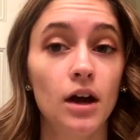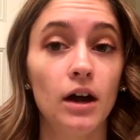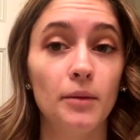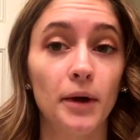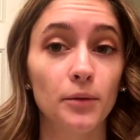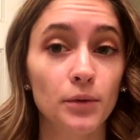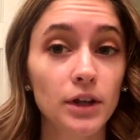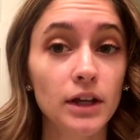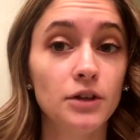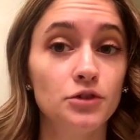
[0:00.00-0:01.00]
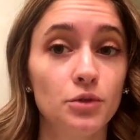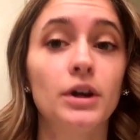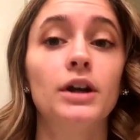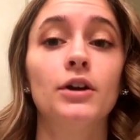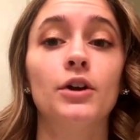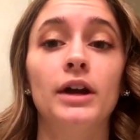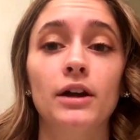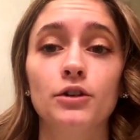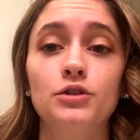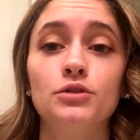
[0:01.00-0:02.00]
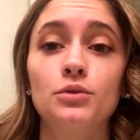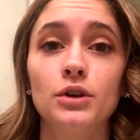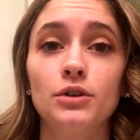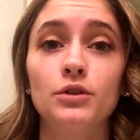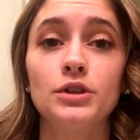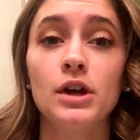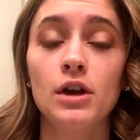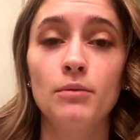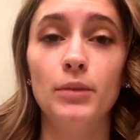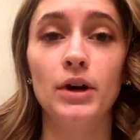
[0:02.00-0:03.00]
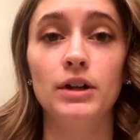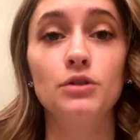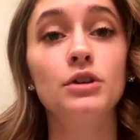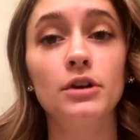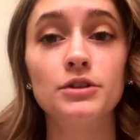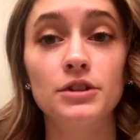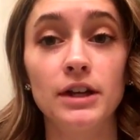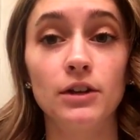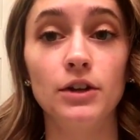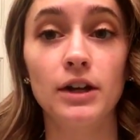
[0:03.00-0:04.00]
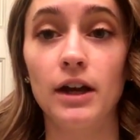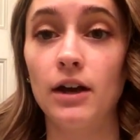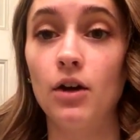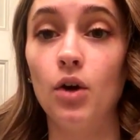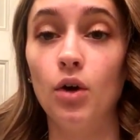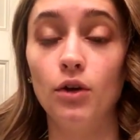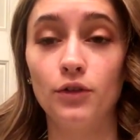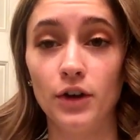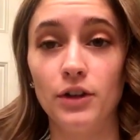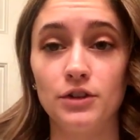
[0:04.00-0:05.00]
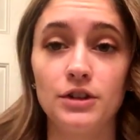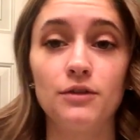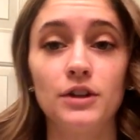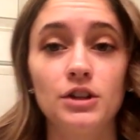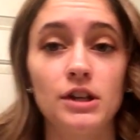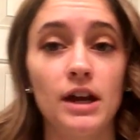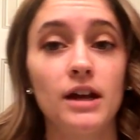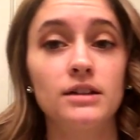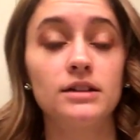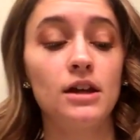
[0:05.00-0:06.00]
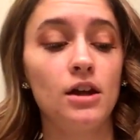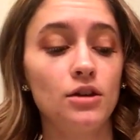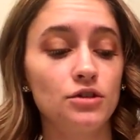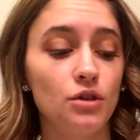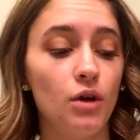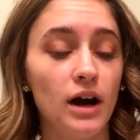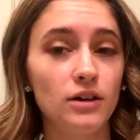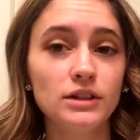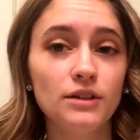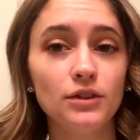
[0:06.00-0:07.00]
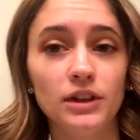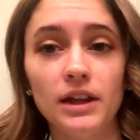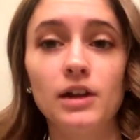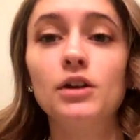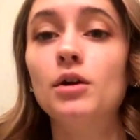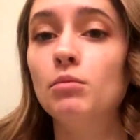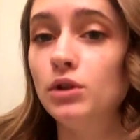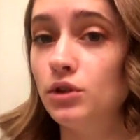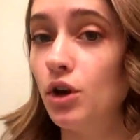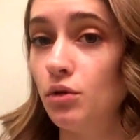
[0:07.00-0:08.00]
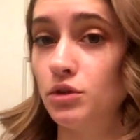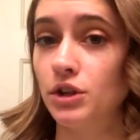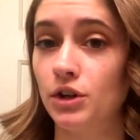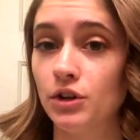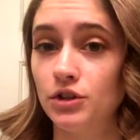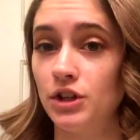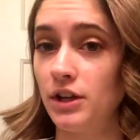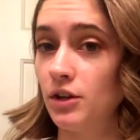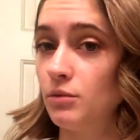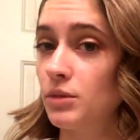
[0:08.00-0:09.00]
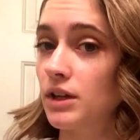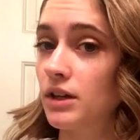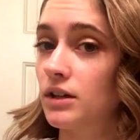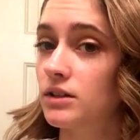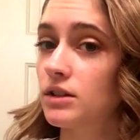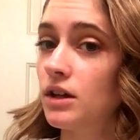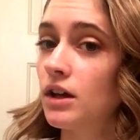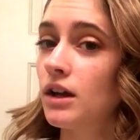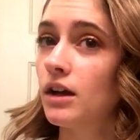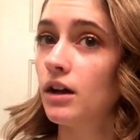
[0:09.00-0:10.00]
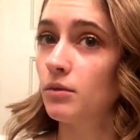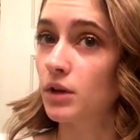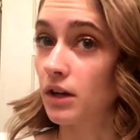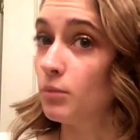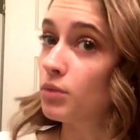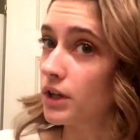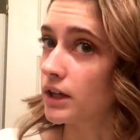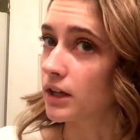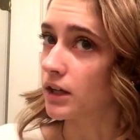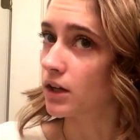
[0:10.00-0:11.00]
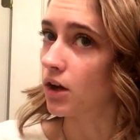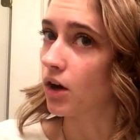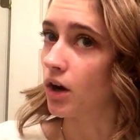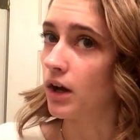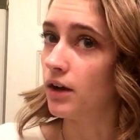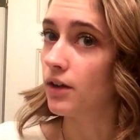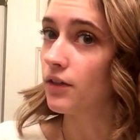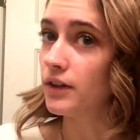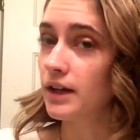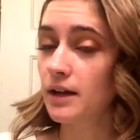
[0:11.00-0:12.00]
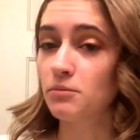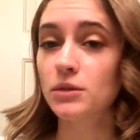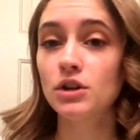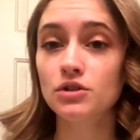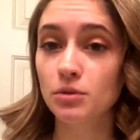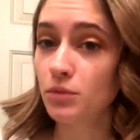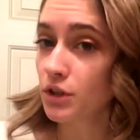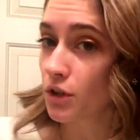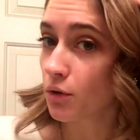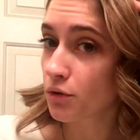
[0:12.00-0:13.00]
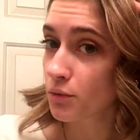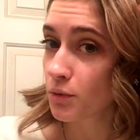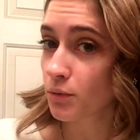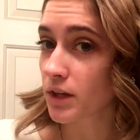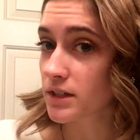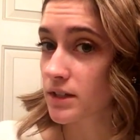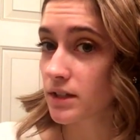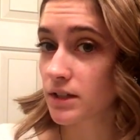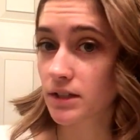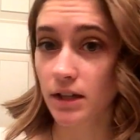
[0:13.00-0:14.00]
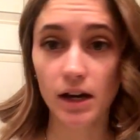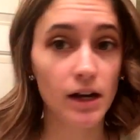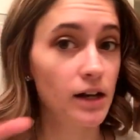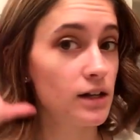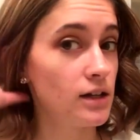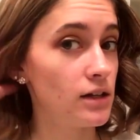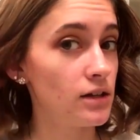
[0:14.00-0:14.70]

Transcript: I really enjoy her hair tutorials, but you can also take a look at all of her other stuff that she has. So I'll leave a link below to her channel because I'm kind of blanking on the name. So I'm going to go through the rest of this side,